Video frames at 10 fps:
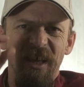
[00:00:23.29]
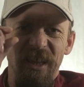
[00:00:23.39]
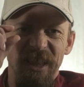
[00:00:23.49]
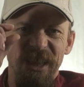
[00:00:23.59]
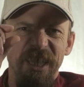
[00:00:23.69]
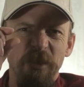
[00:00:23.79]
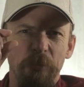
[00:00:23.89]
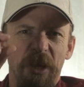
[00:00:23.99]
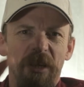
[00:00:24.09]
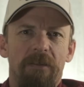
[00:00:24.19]
little
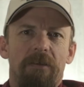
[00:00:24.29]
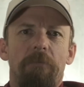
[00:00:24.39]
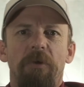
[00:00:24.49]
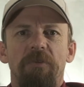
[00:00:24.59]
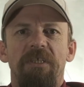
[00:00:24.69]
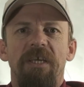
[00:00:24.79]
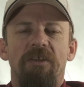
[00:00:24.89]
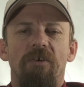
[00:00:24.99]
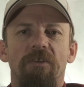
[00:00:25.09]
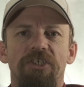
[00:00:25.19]
bit about the
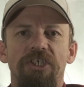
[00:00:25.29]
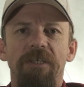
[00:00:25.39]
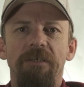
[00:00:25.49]
technology.